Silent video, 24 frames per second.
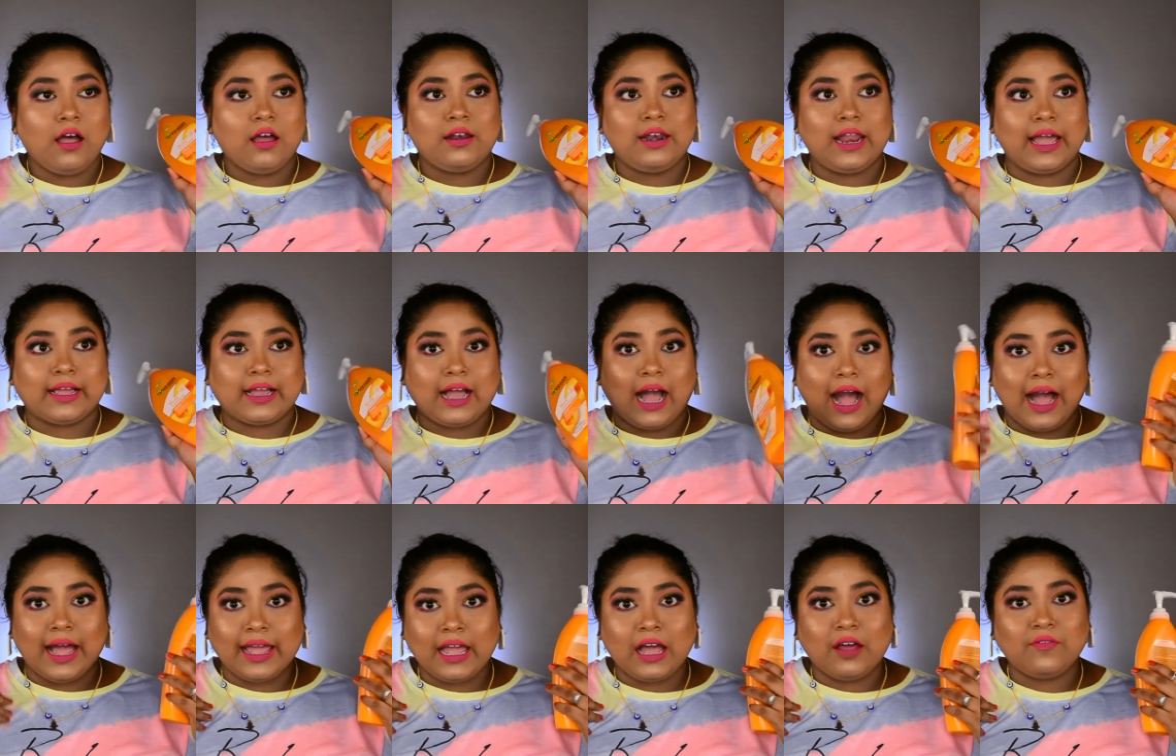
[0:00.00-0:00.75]
Like
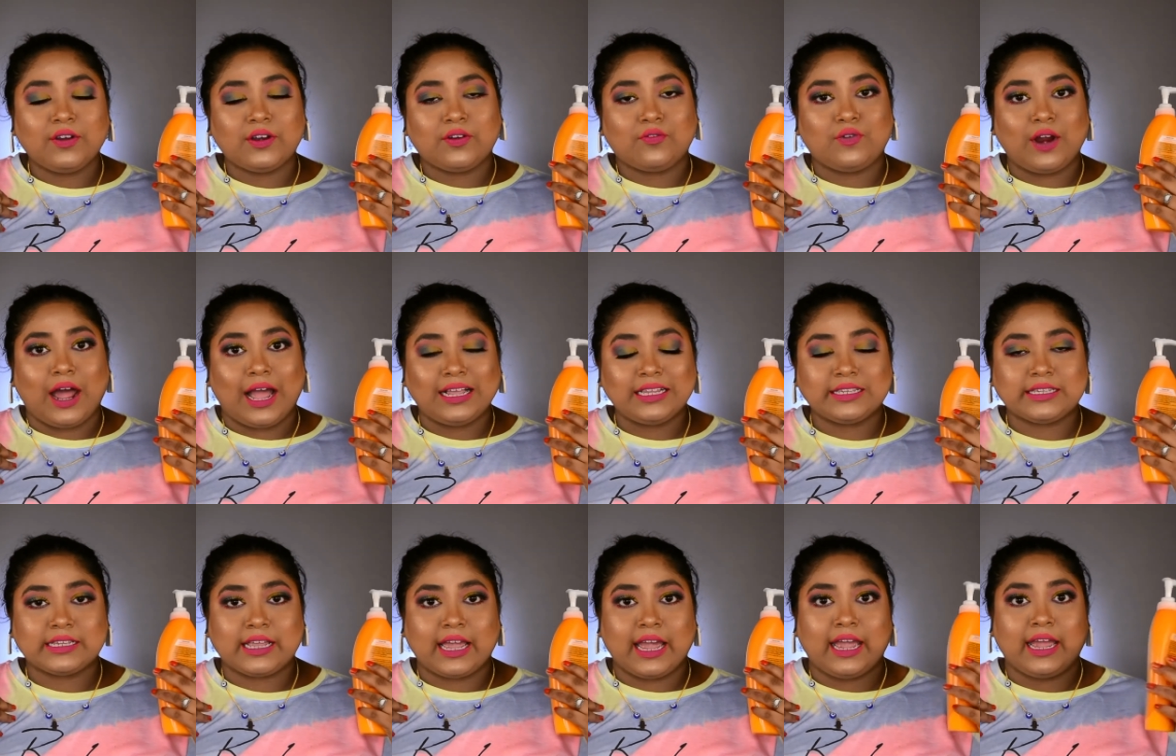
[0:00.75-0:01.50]
I have a dry
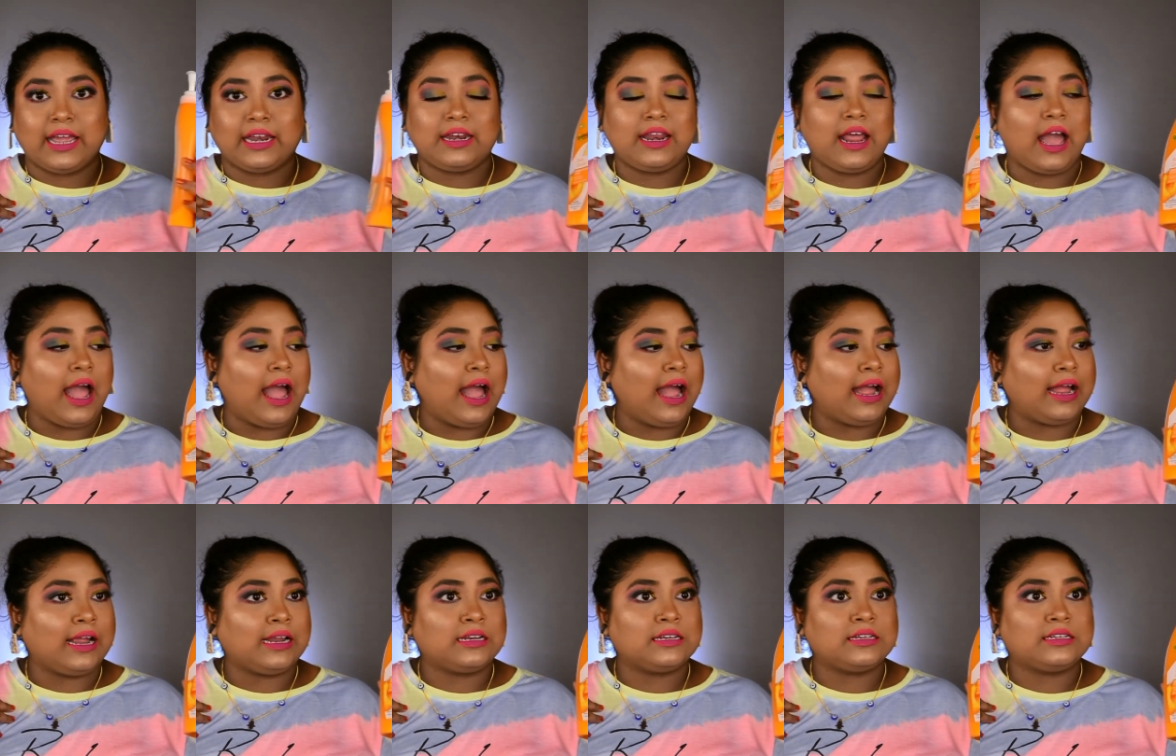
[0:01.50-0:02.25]
skin
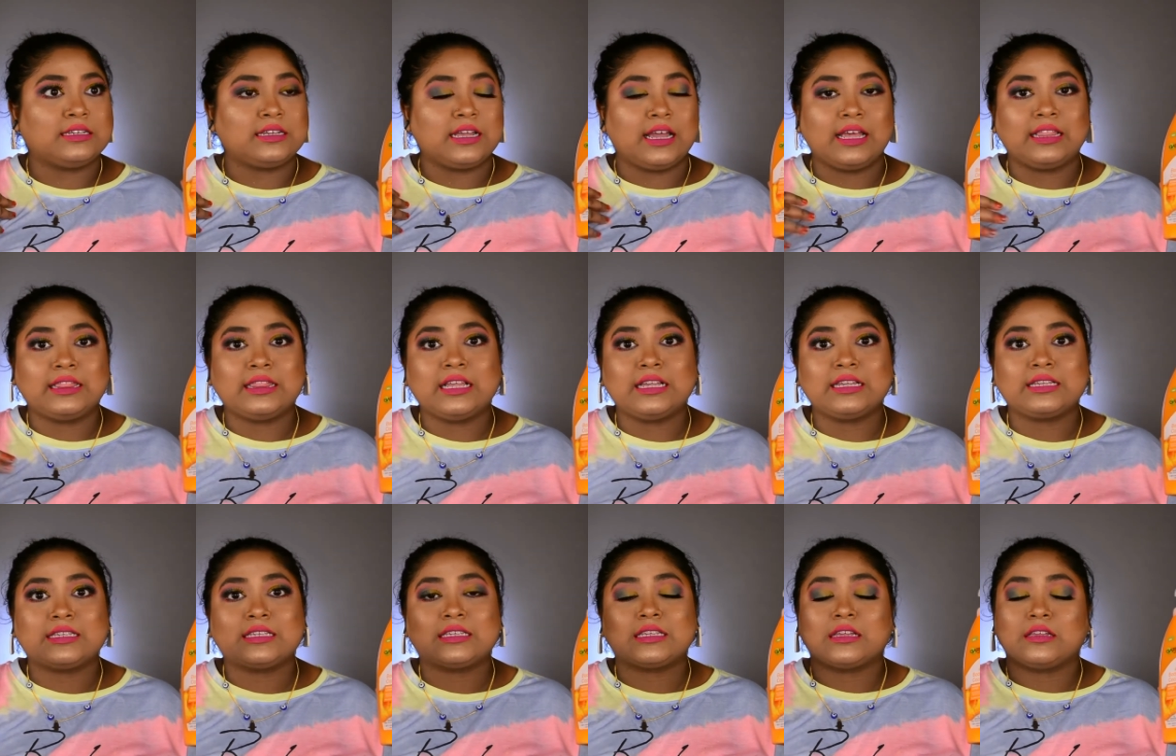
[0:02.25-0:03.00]
and in
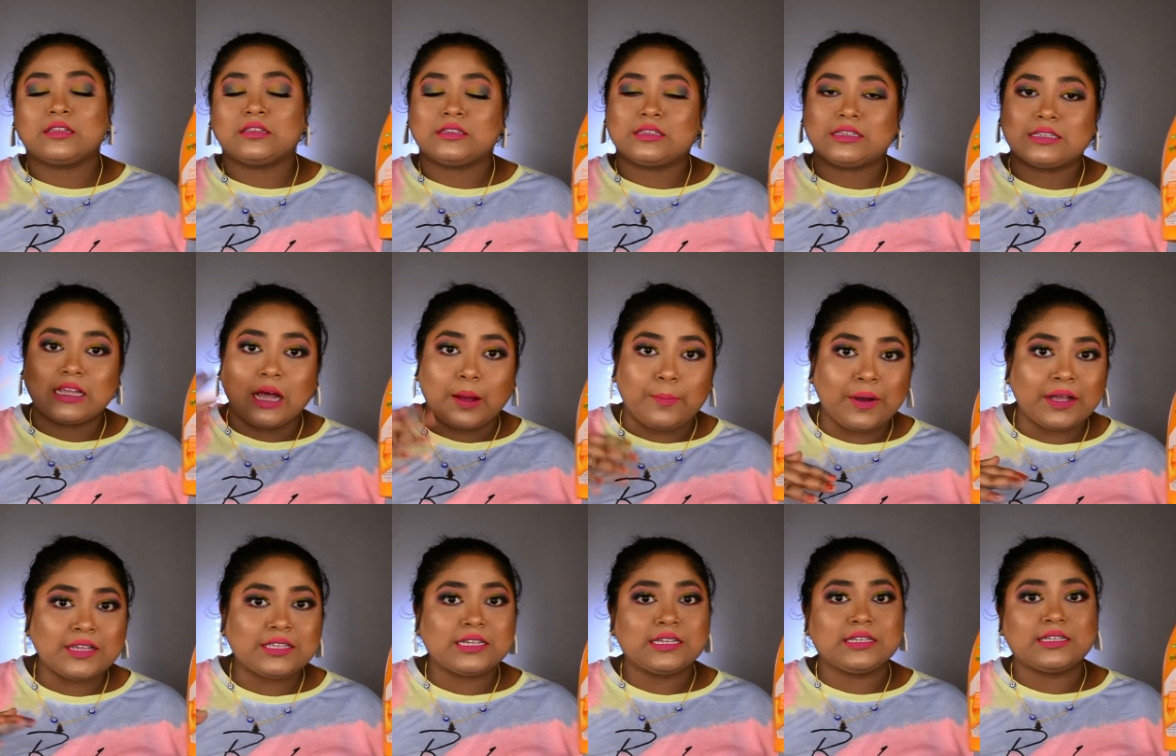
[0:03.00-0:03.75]
this summer
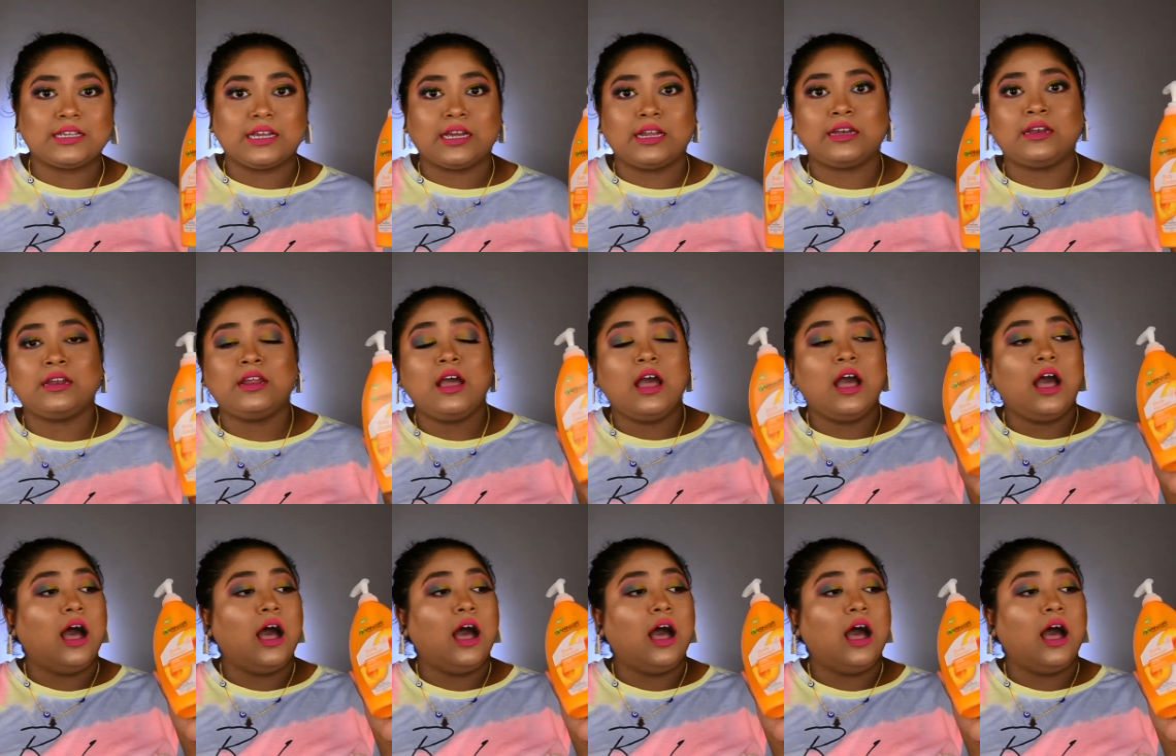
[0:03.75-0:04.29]
season